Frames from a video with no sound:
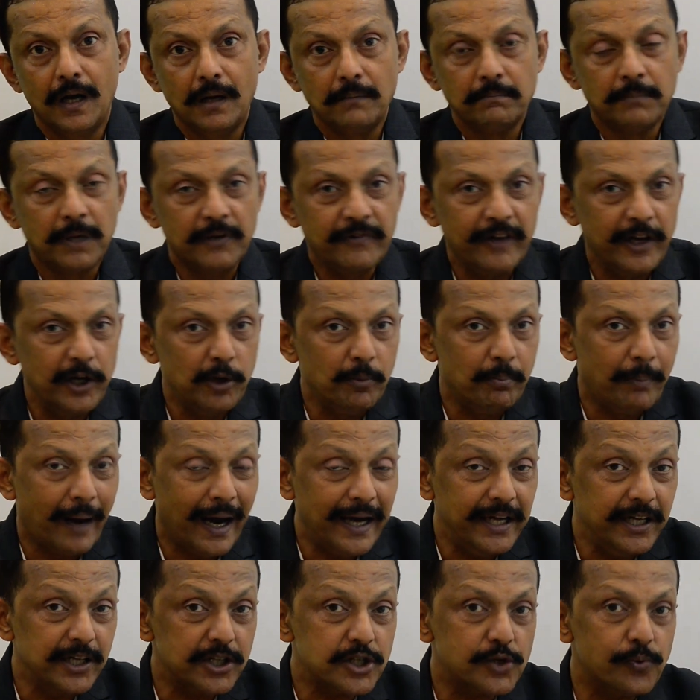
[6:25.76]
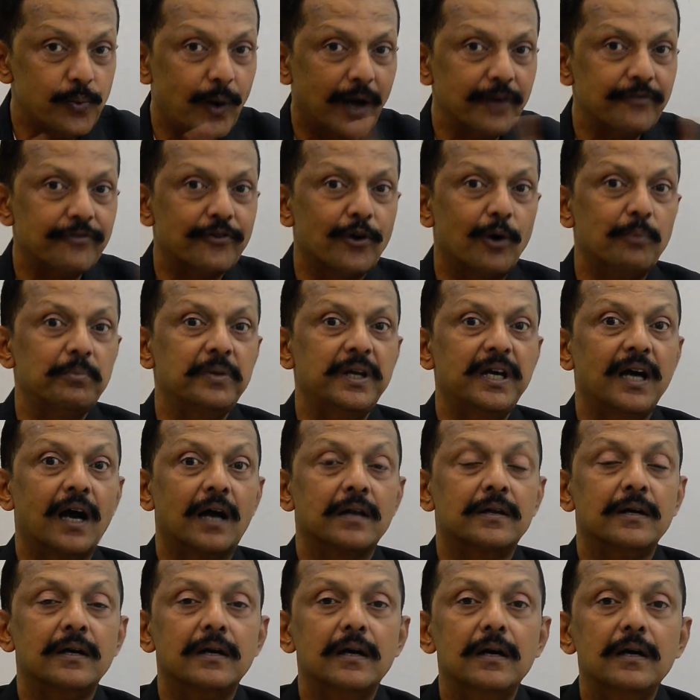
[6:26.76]
But when you minus one from the
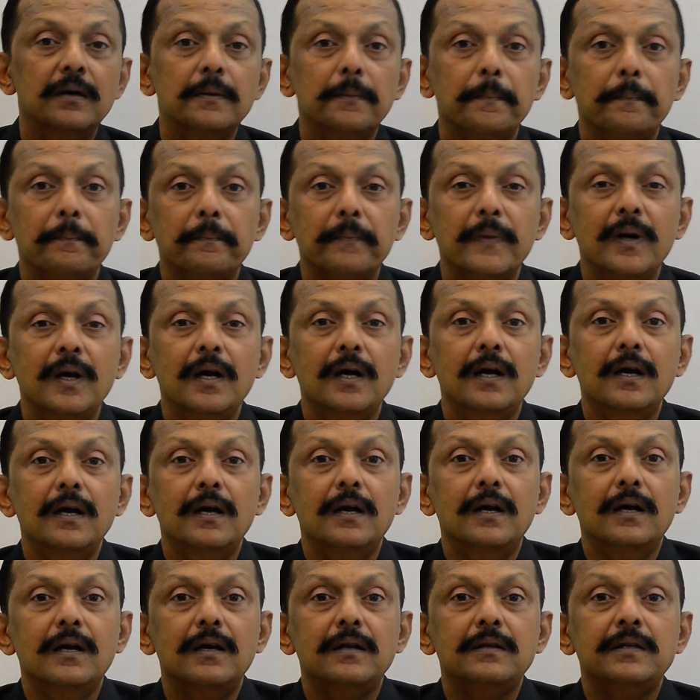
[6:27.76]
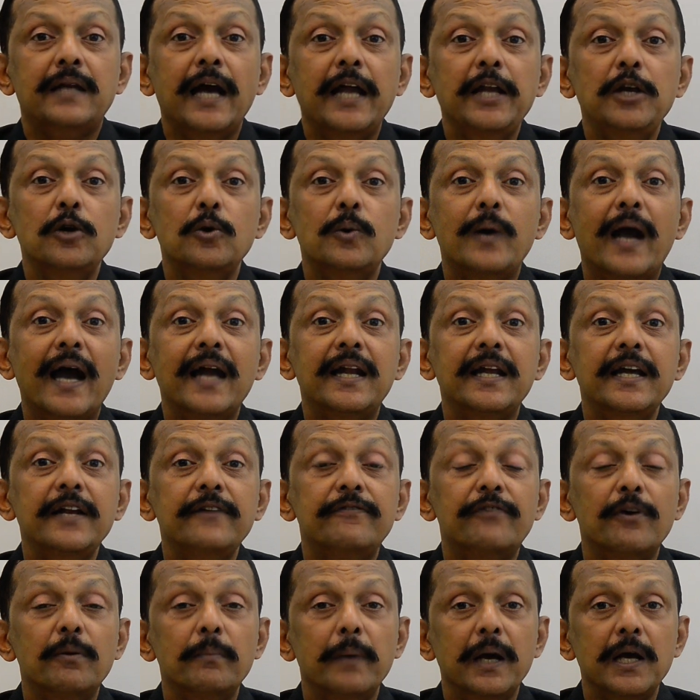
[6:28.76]
other, then you get
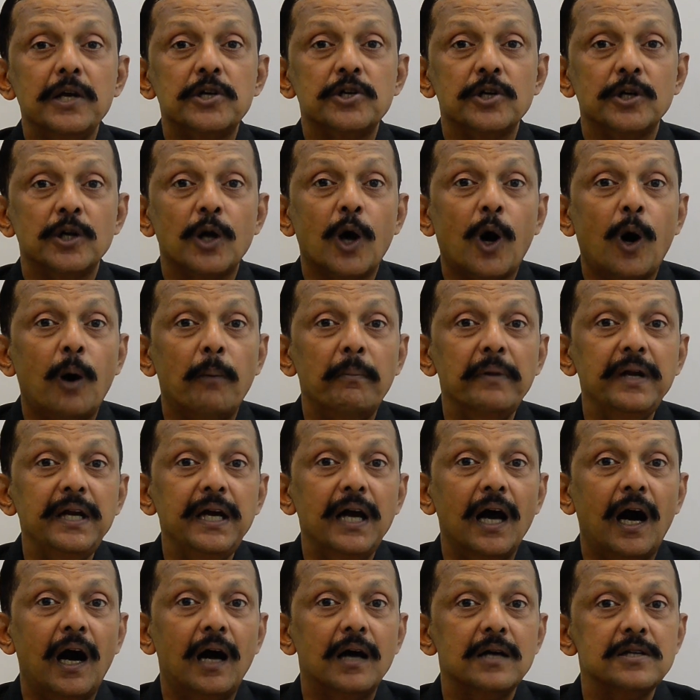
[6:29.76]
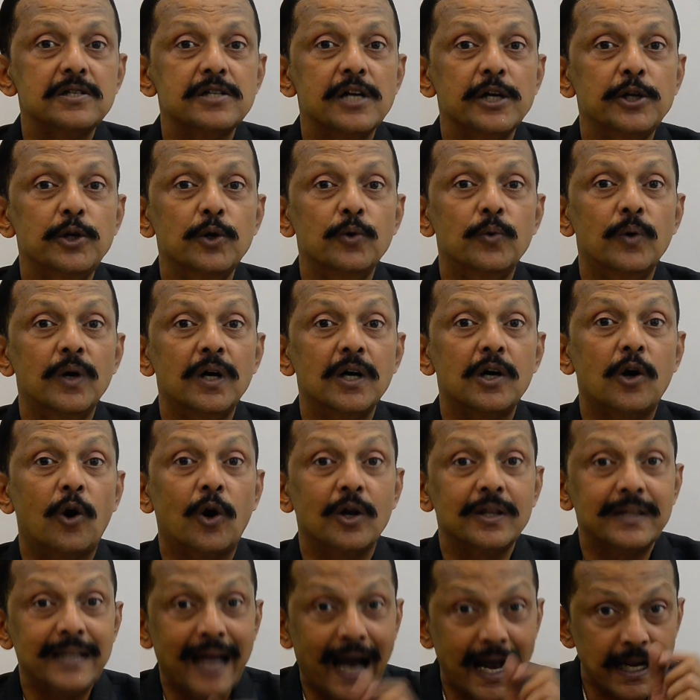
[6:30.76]
information. How many hours did you work
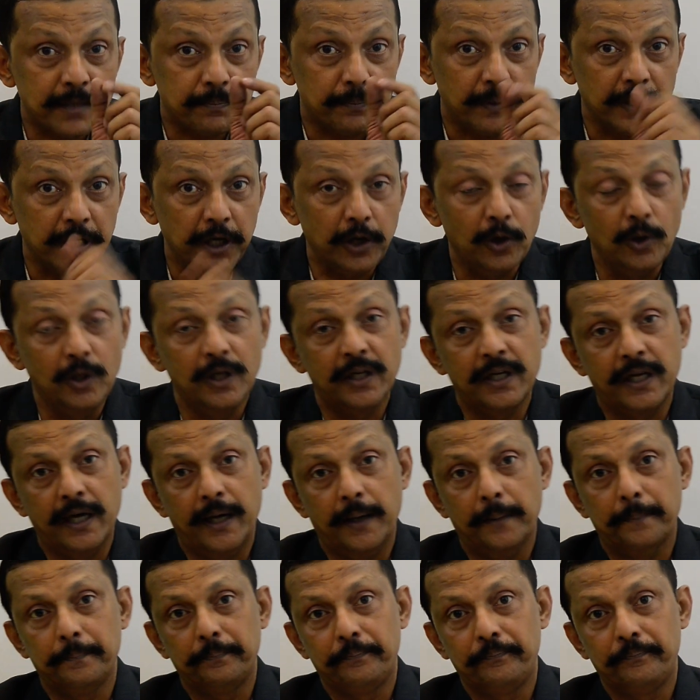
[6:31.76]
on that particular day?